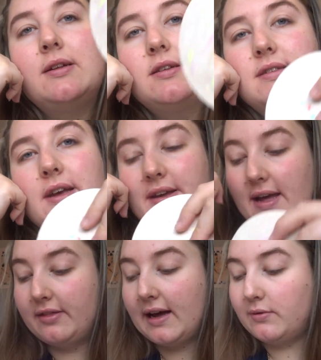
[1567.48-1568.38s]
So
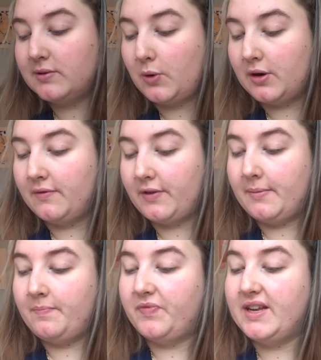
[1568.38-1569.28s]
yeah, that was one of
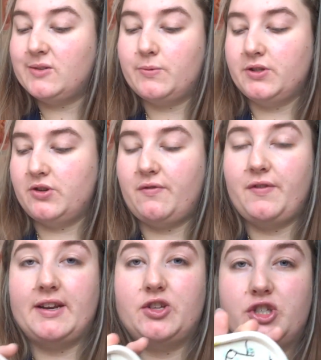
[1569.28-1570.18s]
them. This one's not
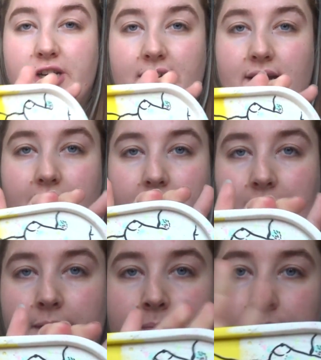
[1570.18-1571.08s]
finished yet,
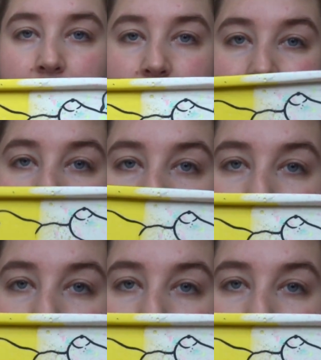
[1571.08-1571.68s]
but